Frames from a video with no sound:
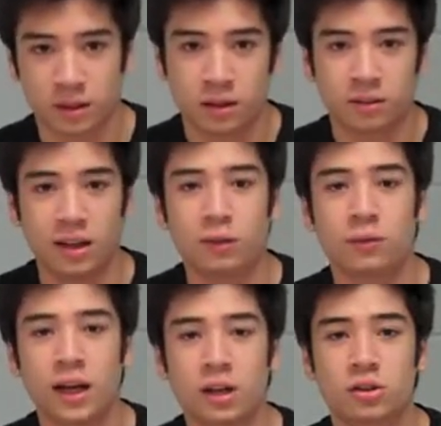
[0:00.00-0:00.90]

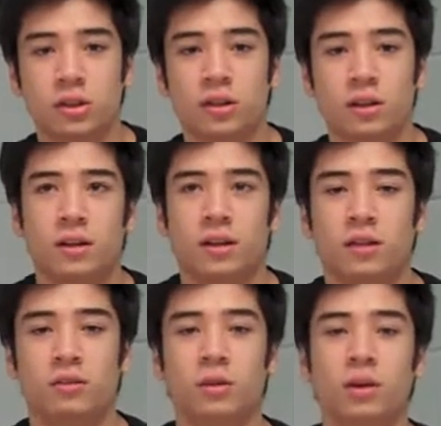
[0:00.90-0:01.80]
Satisfaction
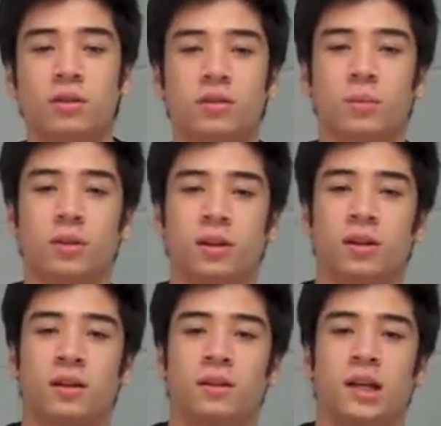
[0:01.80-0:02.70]
is doing
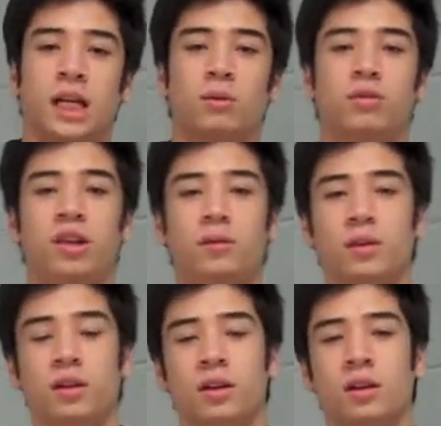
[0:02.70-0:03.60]
something and
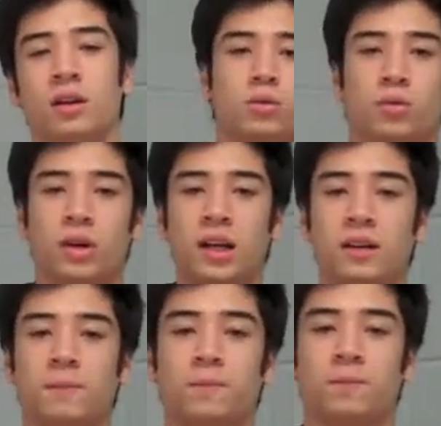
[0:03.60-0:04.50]
receiving
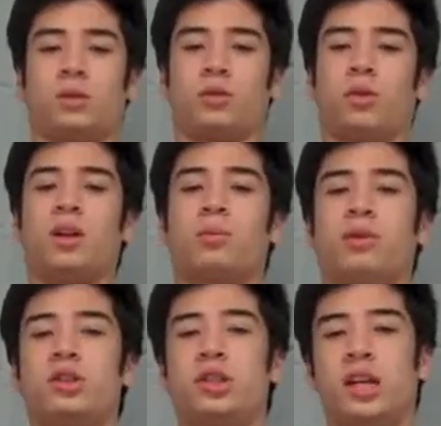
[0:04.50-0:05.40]
great
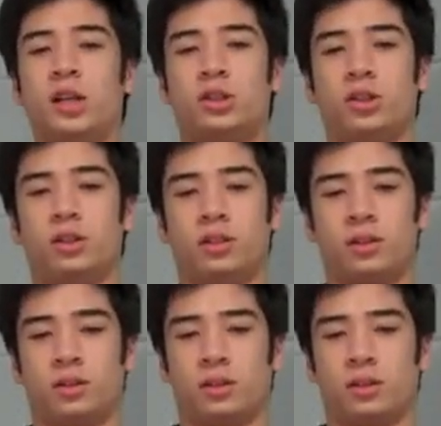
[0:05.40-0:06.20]
appreciation